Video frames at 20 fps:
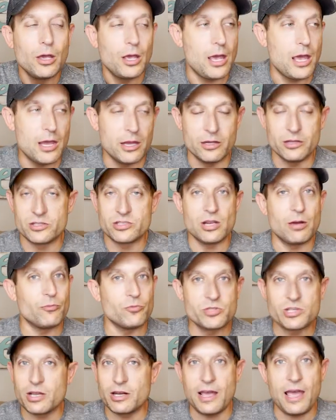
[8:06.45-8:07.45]
and something
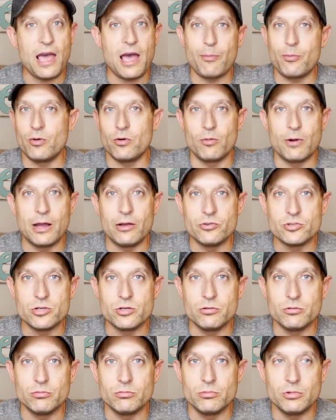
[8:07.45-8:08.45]
was going to happen around you.